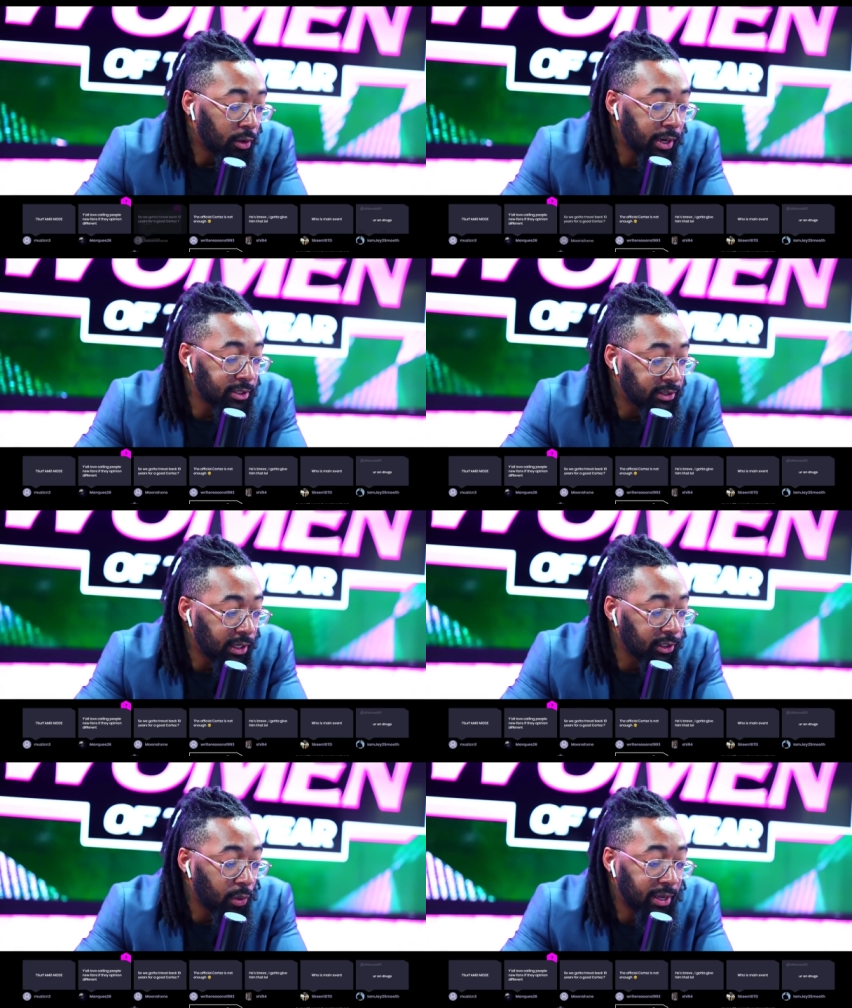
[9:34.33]
Here's the thing,
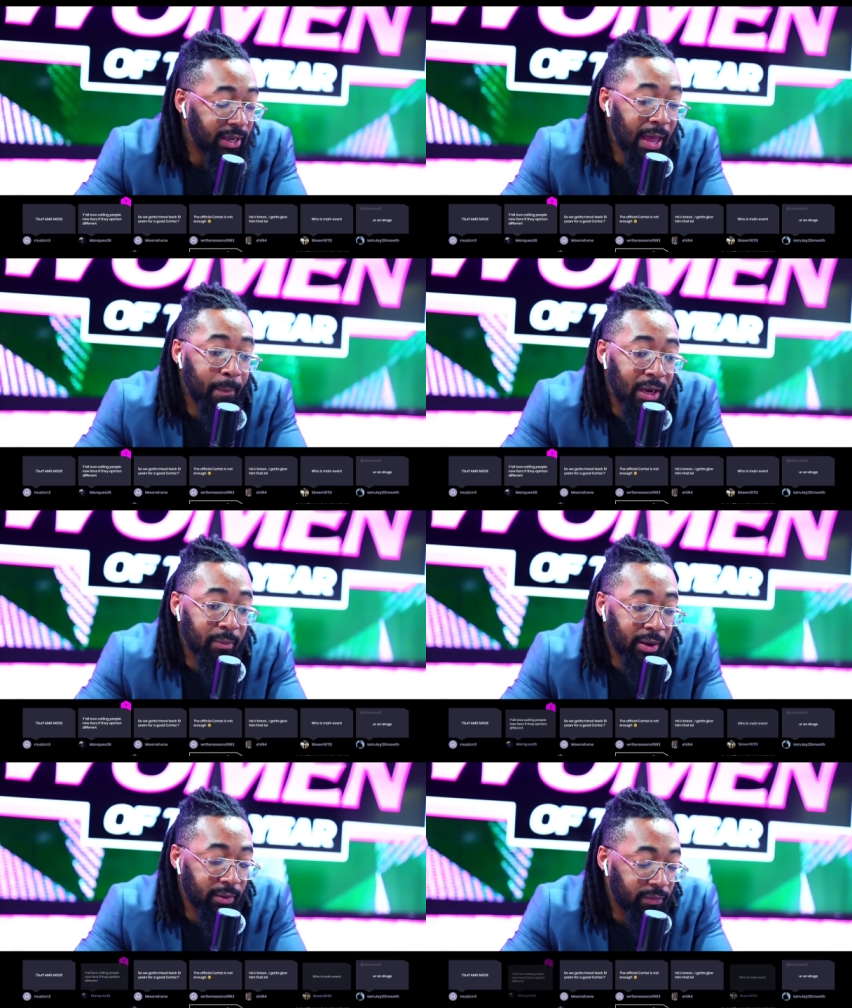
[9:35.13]
though. It can be the
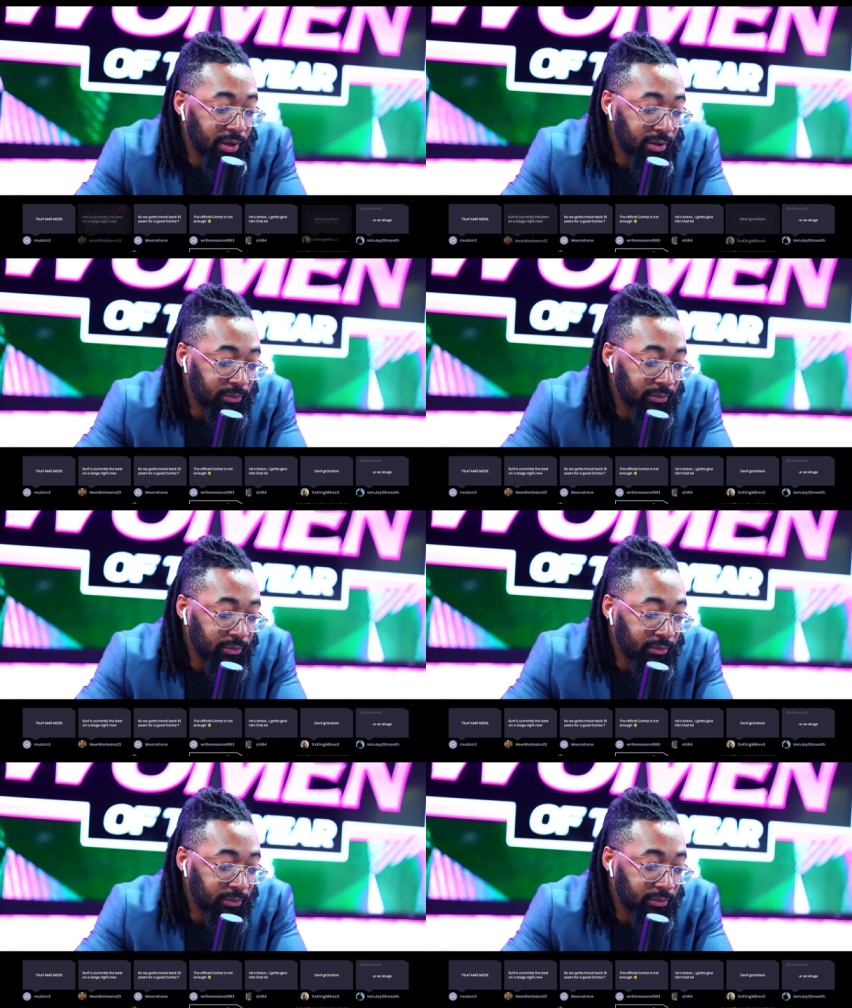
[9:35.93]
main event.